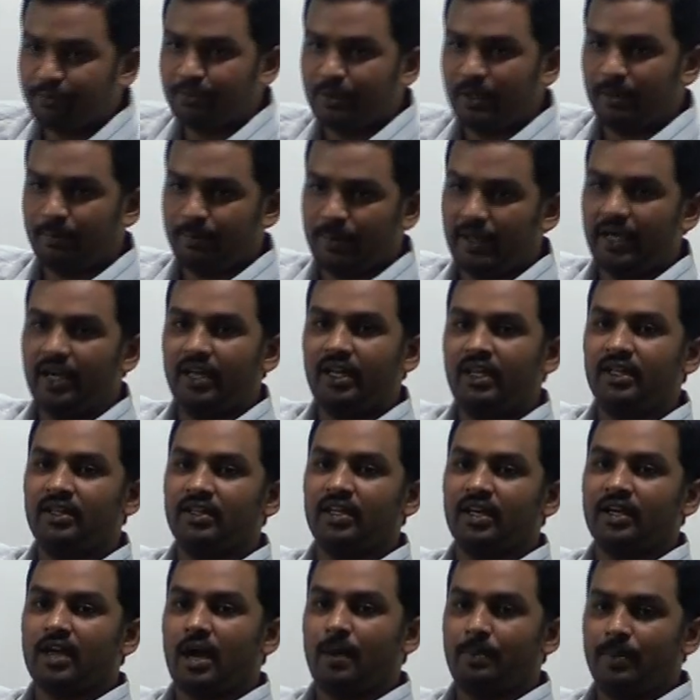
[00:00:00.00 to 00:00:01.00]
of
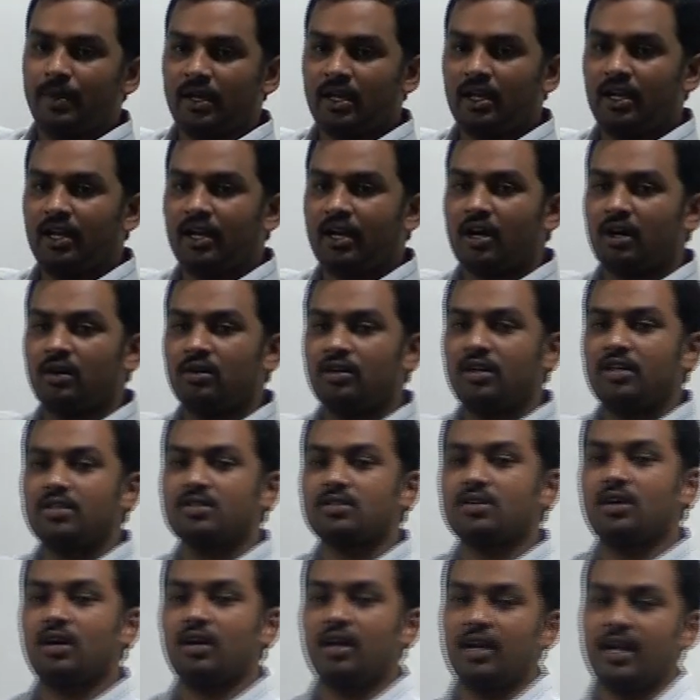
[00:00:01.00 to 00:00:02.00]
preparing the capital account
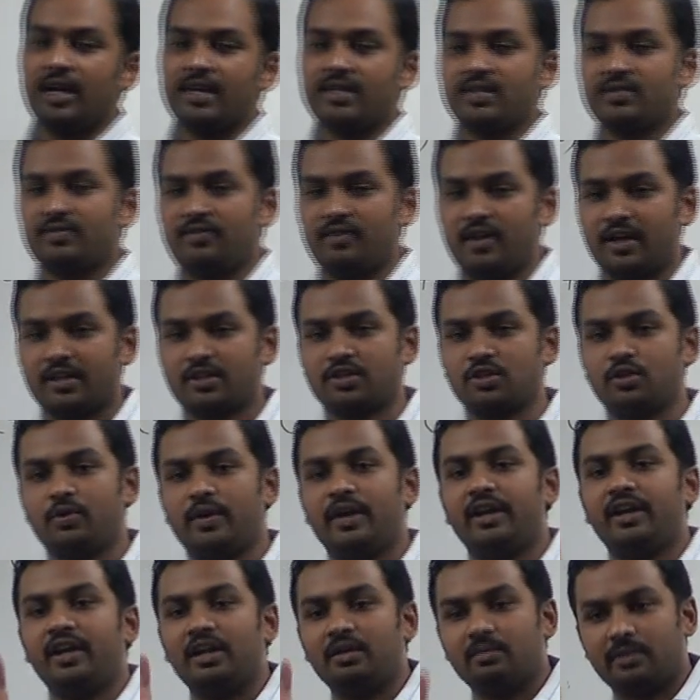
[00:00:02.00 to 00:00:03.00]
is called as
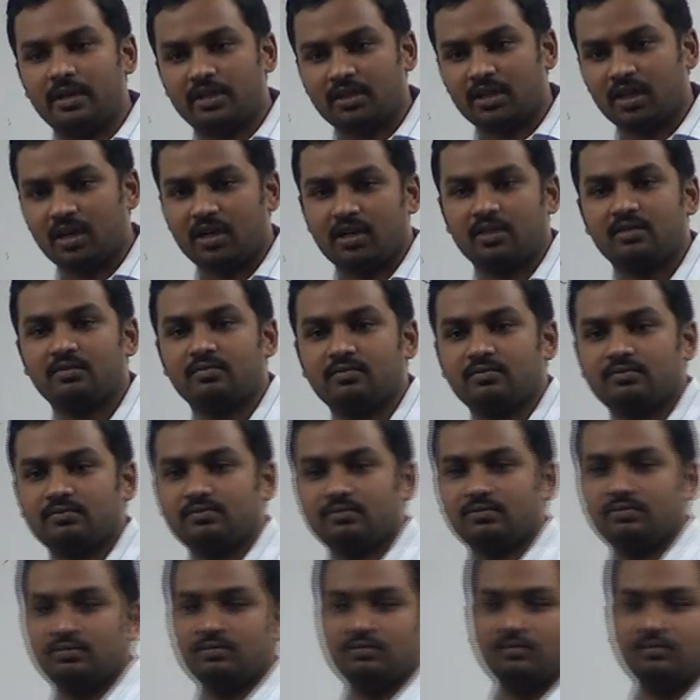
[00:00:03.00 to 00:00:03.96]
fluctuating method.